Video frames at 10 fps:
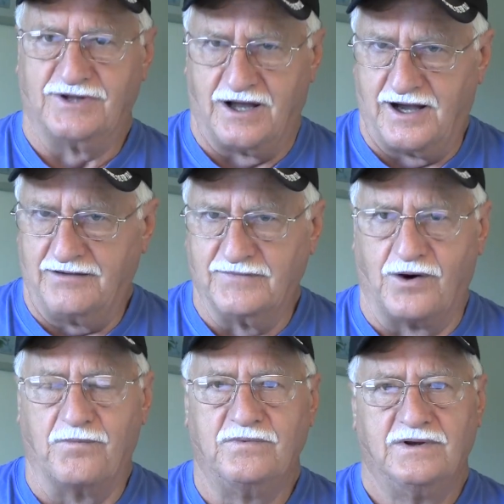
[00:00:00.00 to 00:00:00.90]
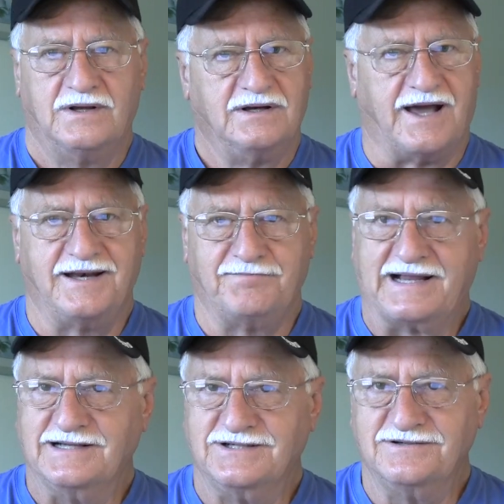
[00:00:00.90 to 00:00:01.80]
Uh, no, not
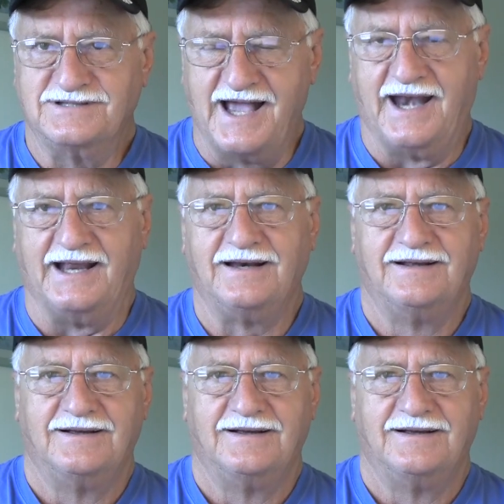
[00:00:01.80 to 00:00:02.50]
because you said it.